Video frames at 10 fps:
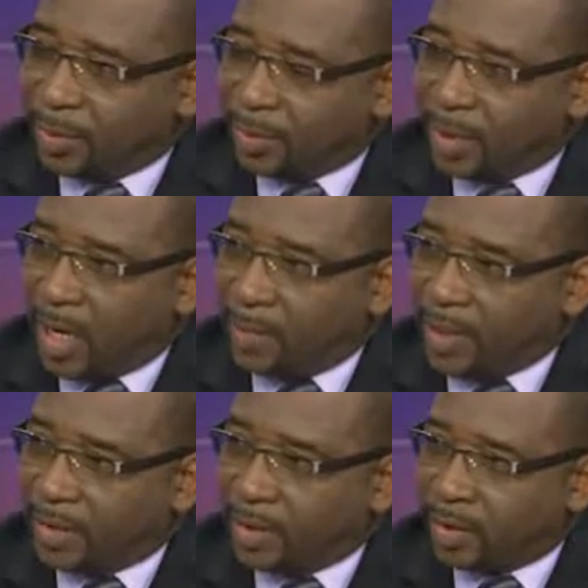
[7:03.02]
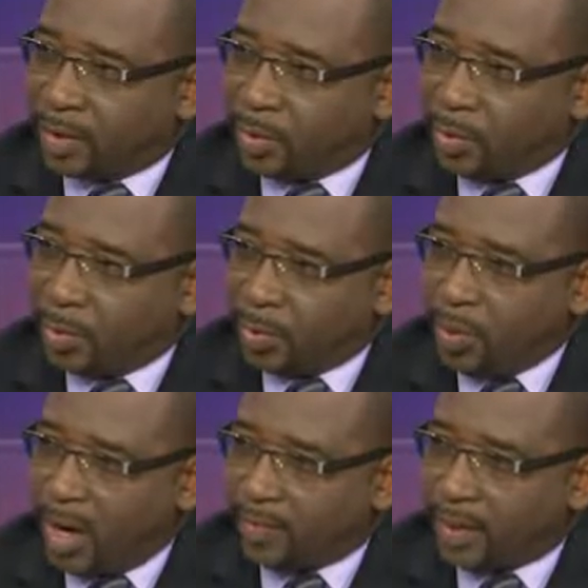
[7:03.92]
you, I mean, you
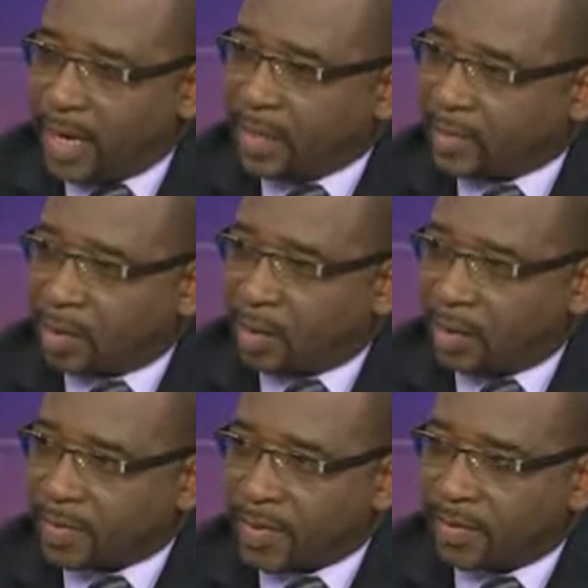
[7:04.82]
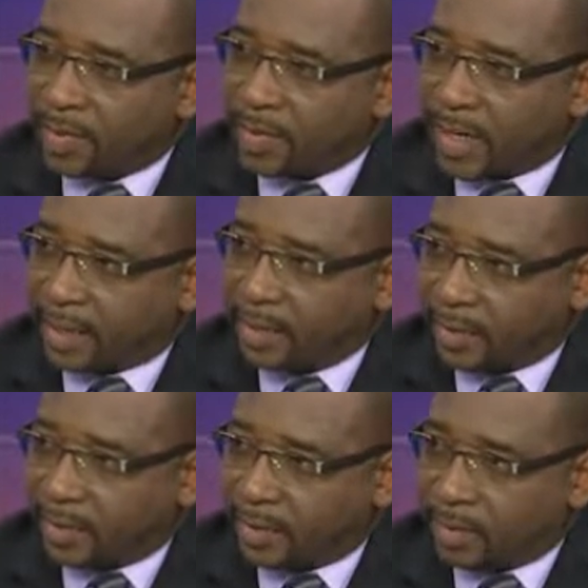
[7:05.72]
have clients across several sectors.